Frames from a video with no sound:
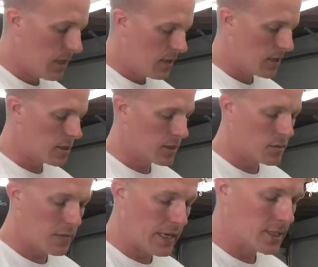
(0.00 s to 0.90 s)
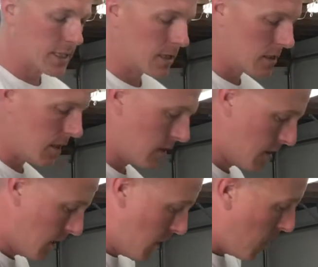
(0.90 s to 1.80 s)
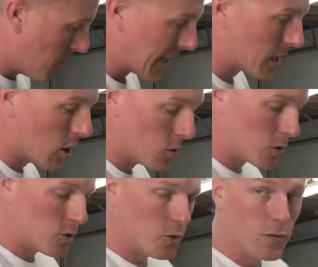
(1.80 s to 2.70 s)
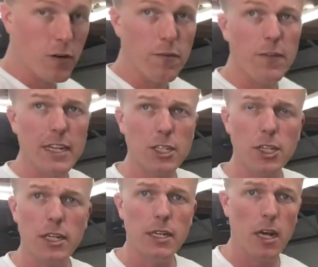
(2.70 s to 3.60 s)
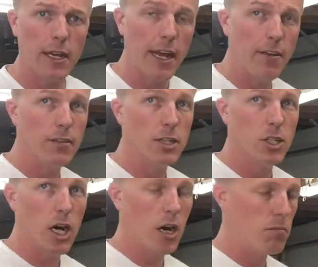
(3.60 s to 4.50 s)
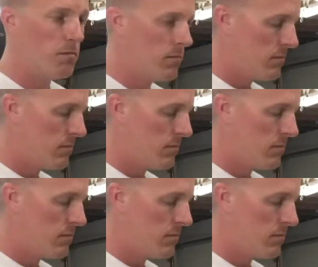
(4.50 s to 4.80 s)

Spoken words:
This is basically my go-to for finishing on every job.